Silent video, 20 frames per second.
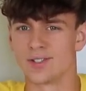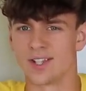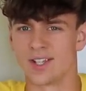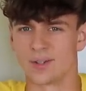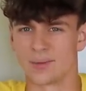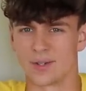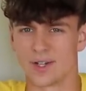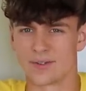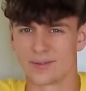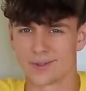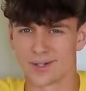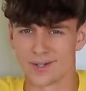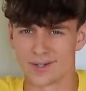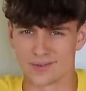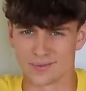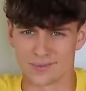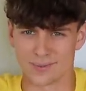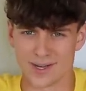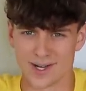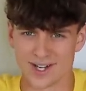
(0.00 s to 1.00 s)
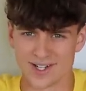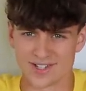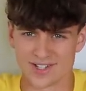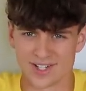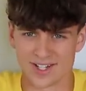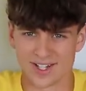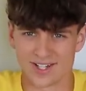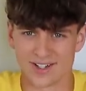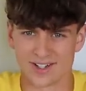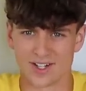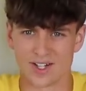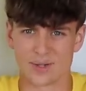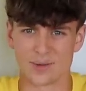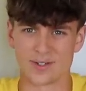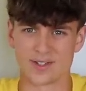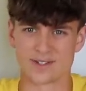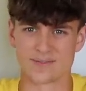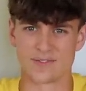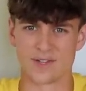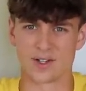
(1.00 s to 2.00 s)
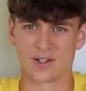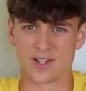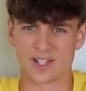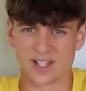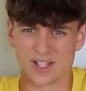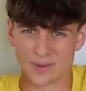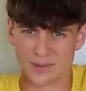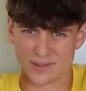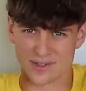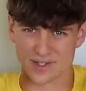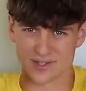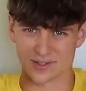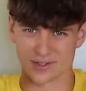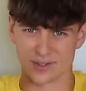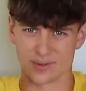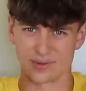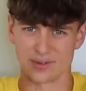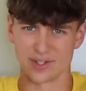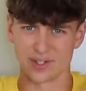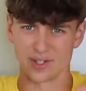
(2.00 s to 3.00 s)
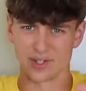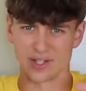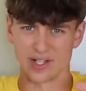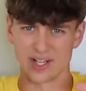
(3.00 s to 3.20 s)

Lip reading: Like whenever I was watching it, it always felt like it was this own little